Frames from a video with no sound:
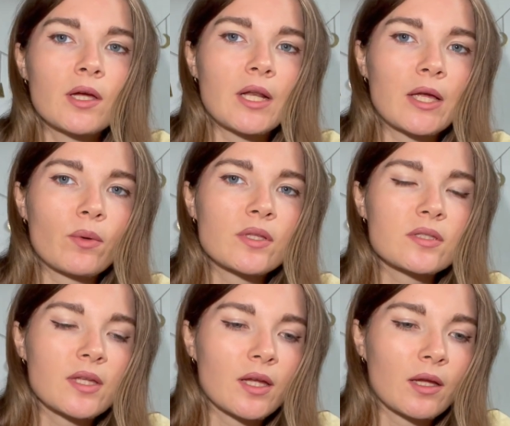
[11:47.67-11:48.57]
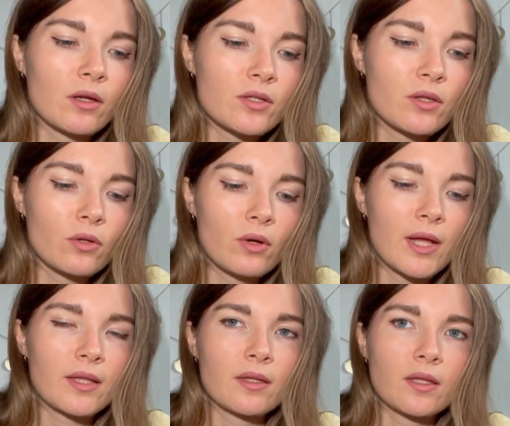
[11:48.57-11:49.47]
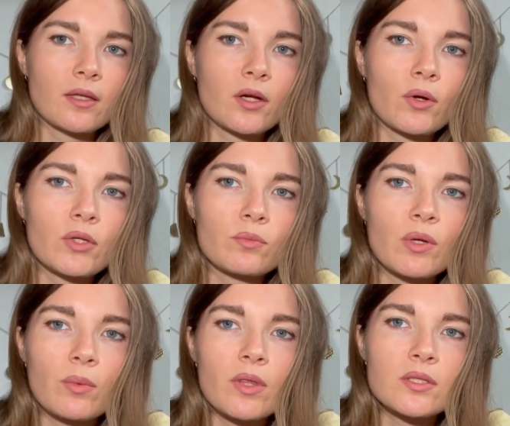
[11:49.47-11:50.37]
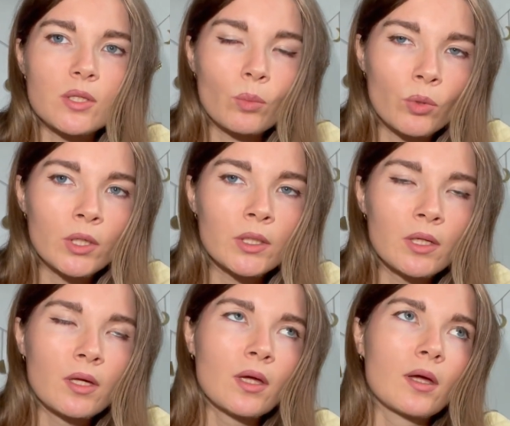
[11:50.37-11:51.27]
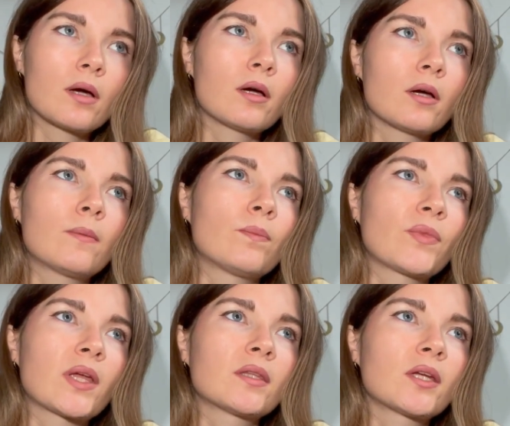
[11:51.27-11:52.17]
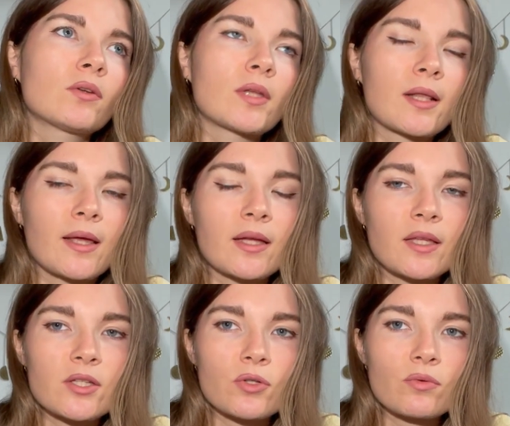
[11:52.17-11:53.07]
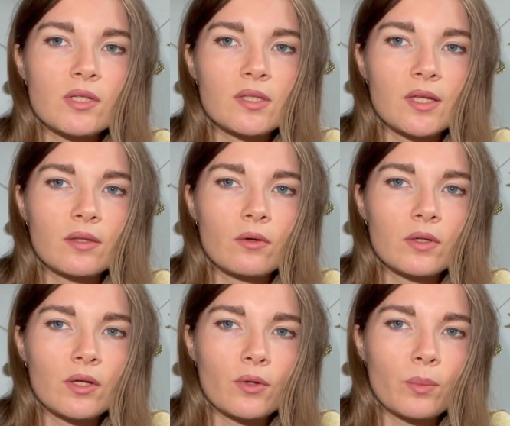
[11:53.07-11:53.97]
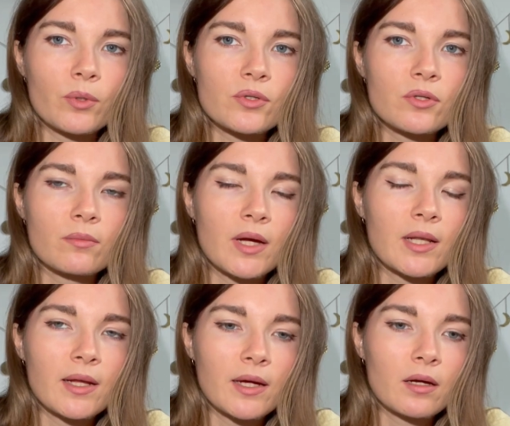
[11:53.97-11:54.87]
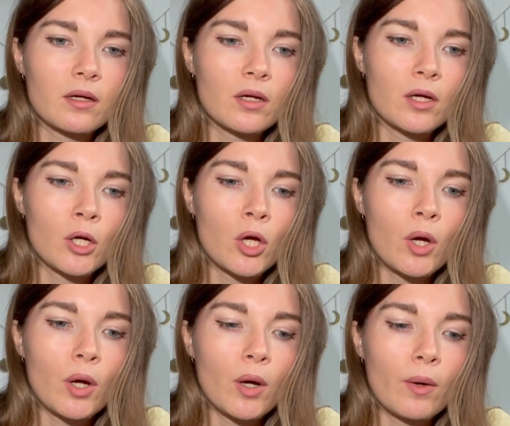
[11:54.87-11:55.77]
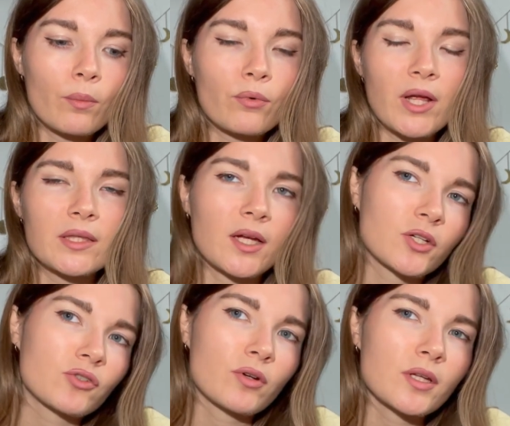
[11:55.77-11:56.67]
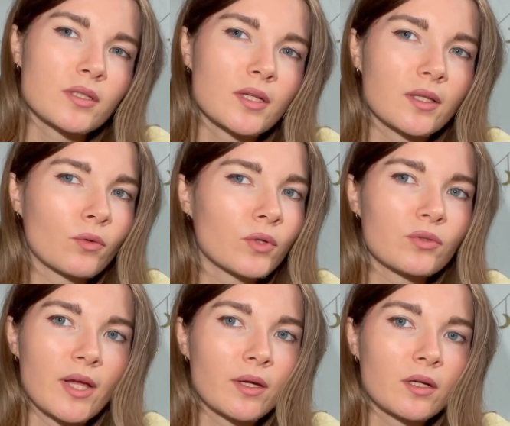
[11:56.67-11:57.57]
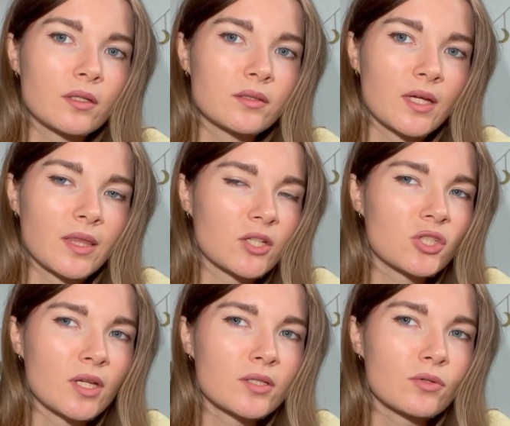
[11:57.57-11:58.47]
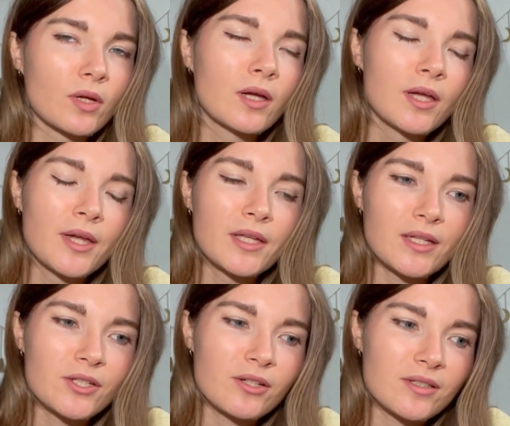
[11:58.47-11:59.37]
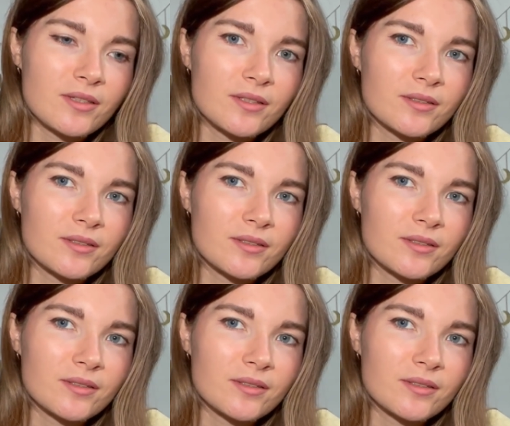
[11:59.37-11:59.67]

Like once they know like that they're going to be with someone, and they know that like there's a risk that the other person might like break their trust, they don't want to like take that chance, so they just